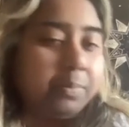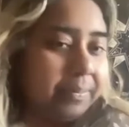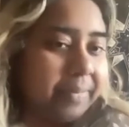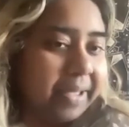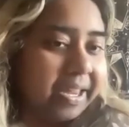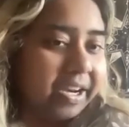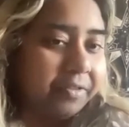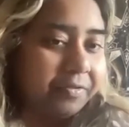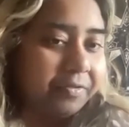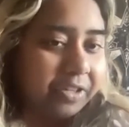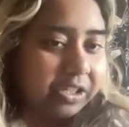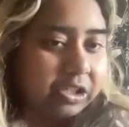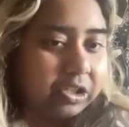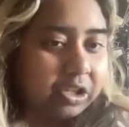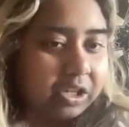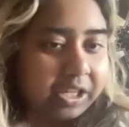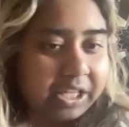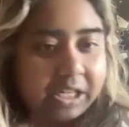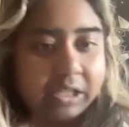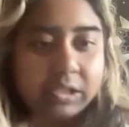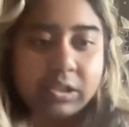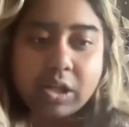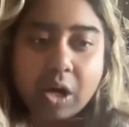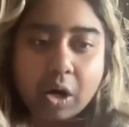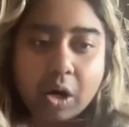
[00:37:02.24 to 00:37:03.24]
be beneficial in
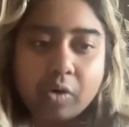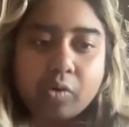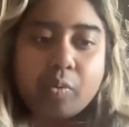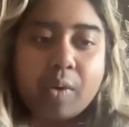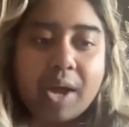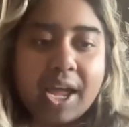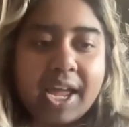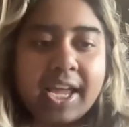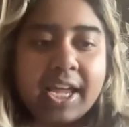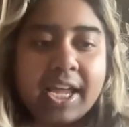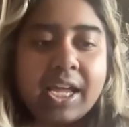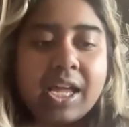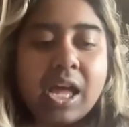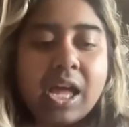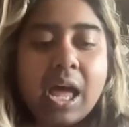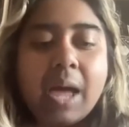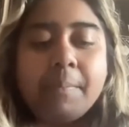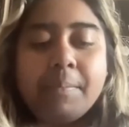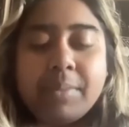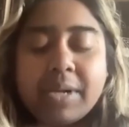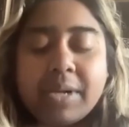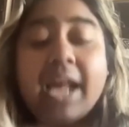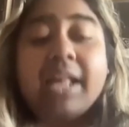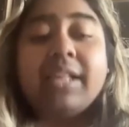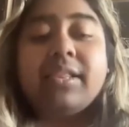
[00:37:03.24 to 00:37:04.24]
its own way.
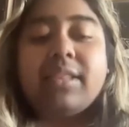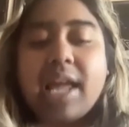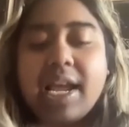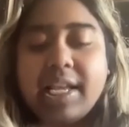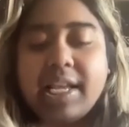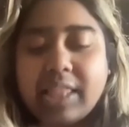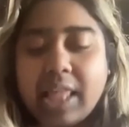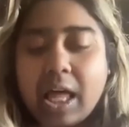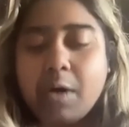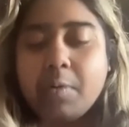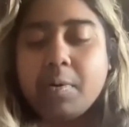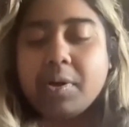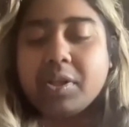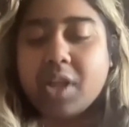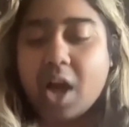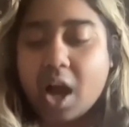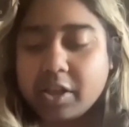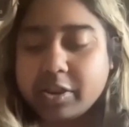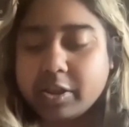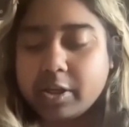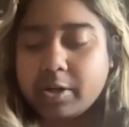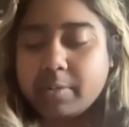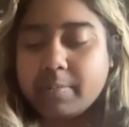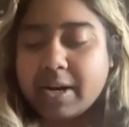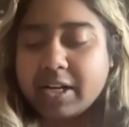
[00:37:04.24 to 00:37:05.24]
But I like that with
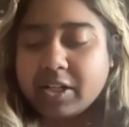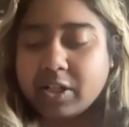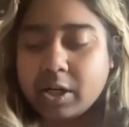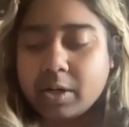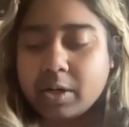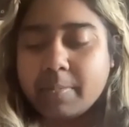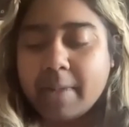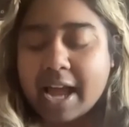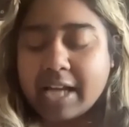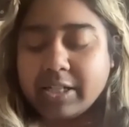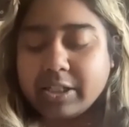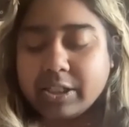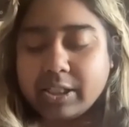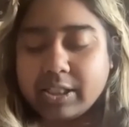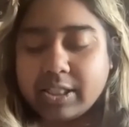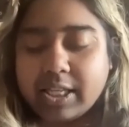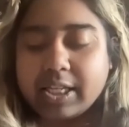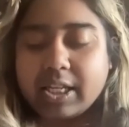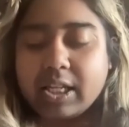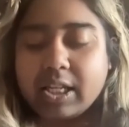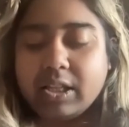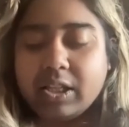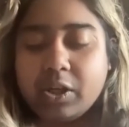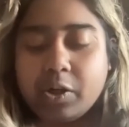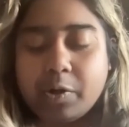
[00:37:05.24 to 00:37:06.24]
author mentor match, it's
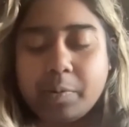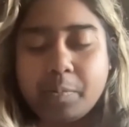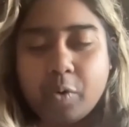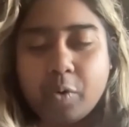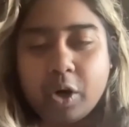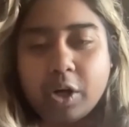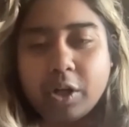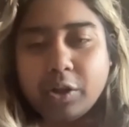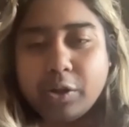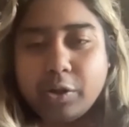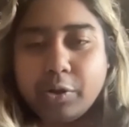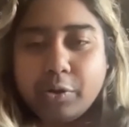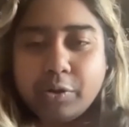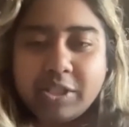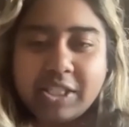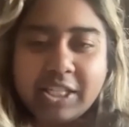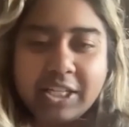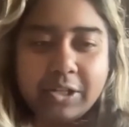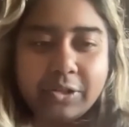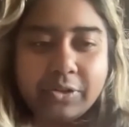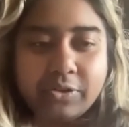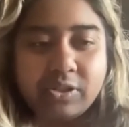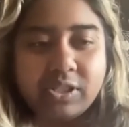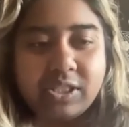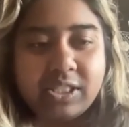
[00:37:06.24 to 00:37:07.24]
like a little more
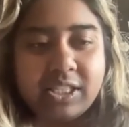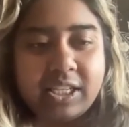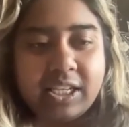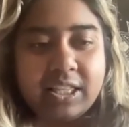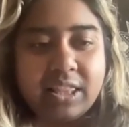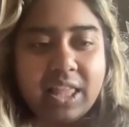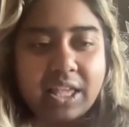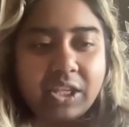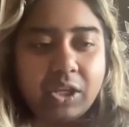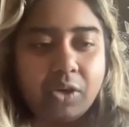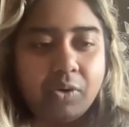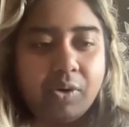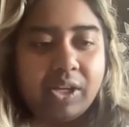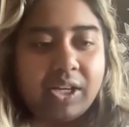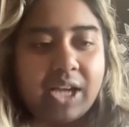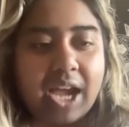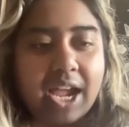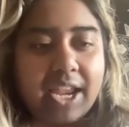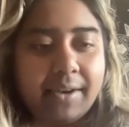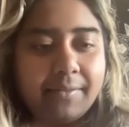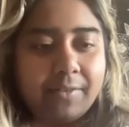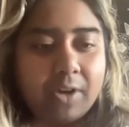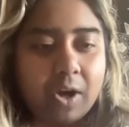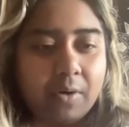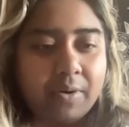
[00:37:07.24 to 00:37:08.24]
loosey goosey. Like you can
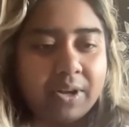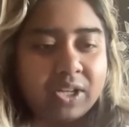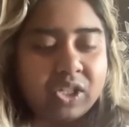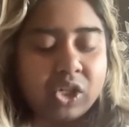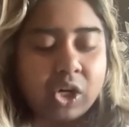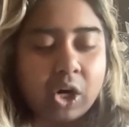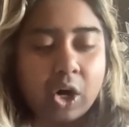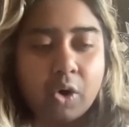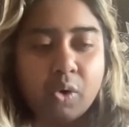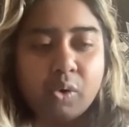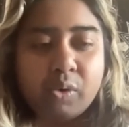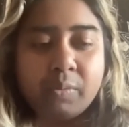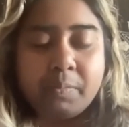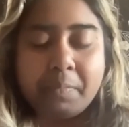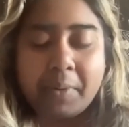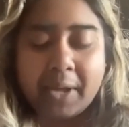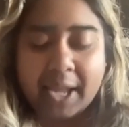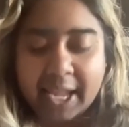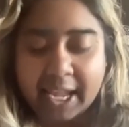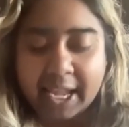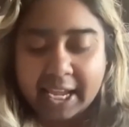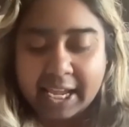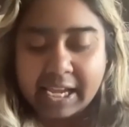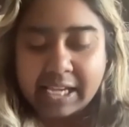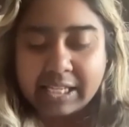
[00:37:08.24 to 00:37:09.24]
kind of go at your own
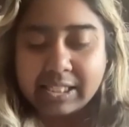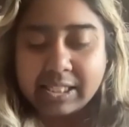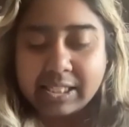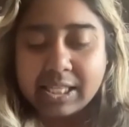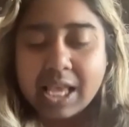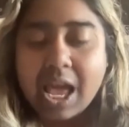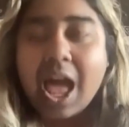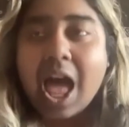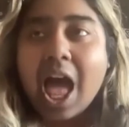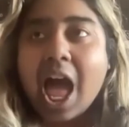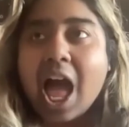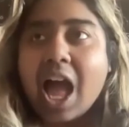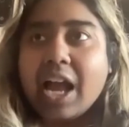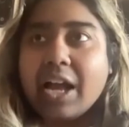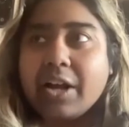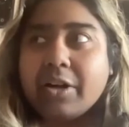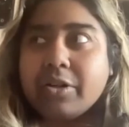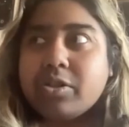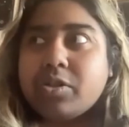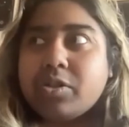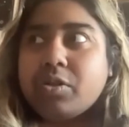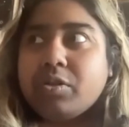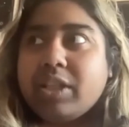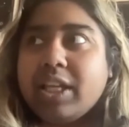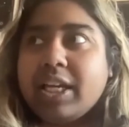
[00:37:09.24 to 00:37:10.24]
pace. I
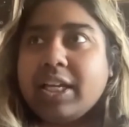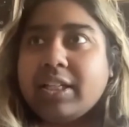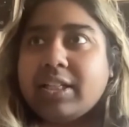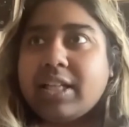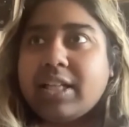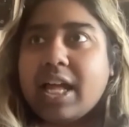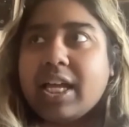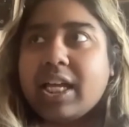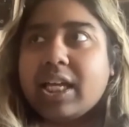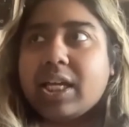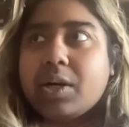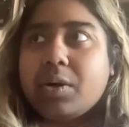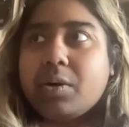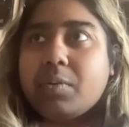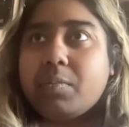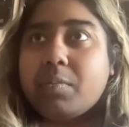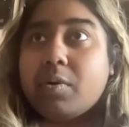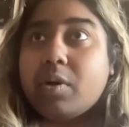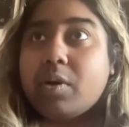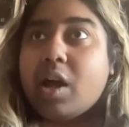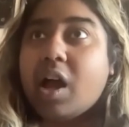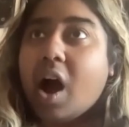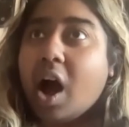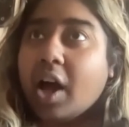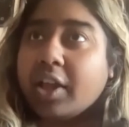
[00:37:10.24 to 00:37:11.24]
also think like
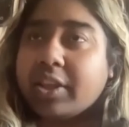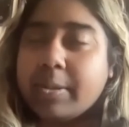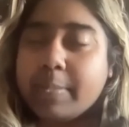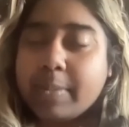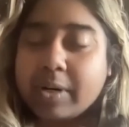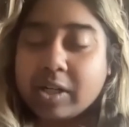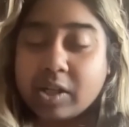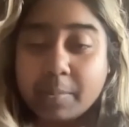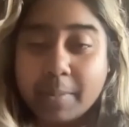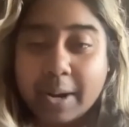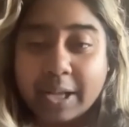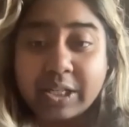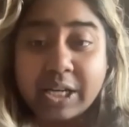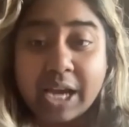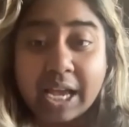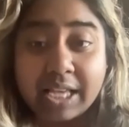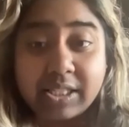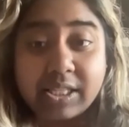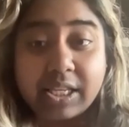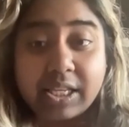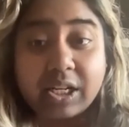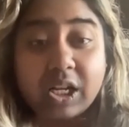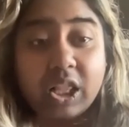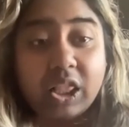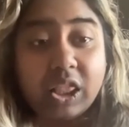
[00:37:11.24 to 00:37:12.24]
author mentor match has
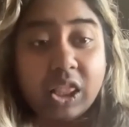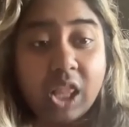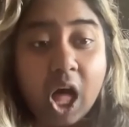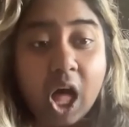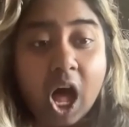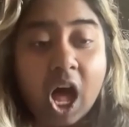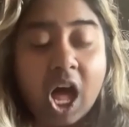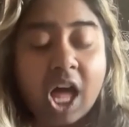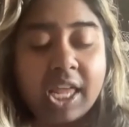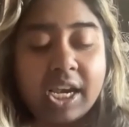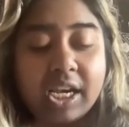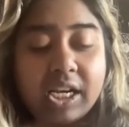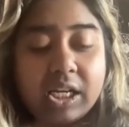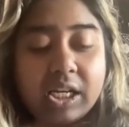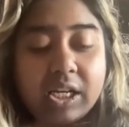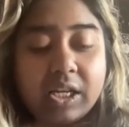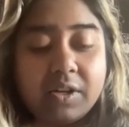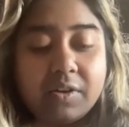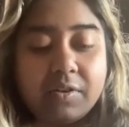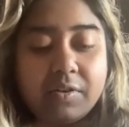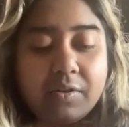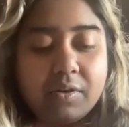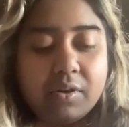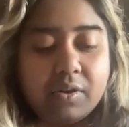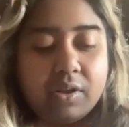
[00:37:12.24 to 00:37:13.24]
like a lot
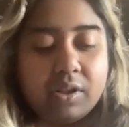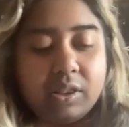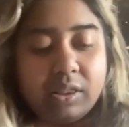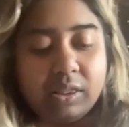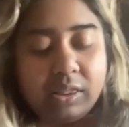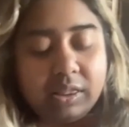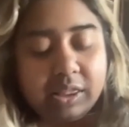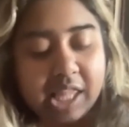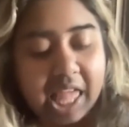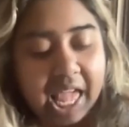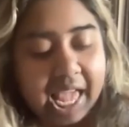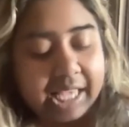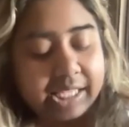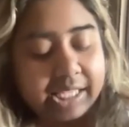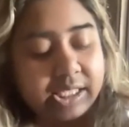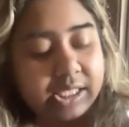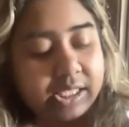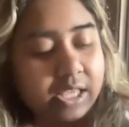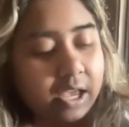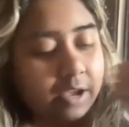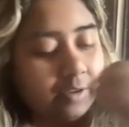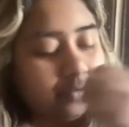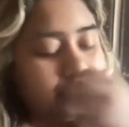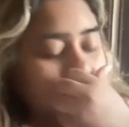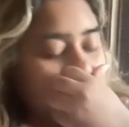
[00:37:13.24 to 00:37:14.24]
less
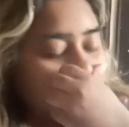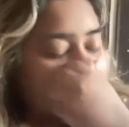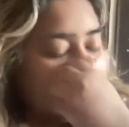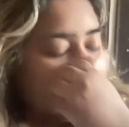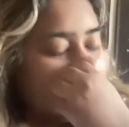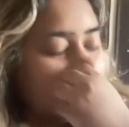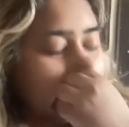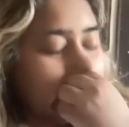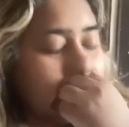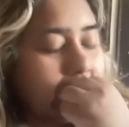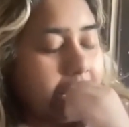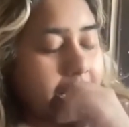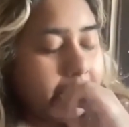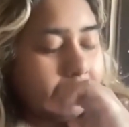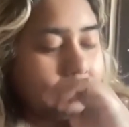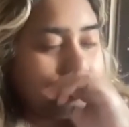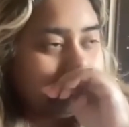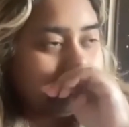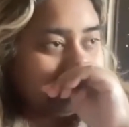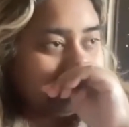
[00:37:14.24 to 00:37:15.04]
of a